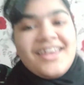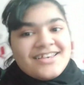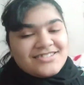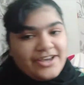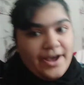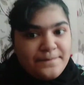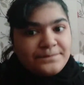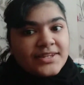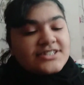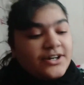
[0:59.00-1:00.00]
So yeah.
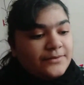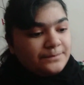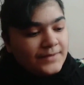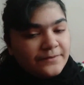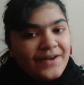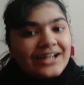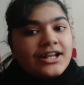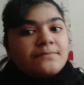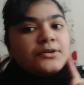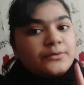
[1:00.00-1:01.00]
So, now fact number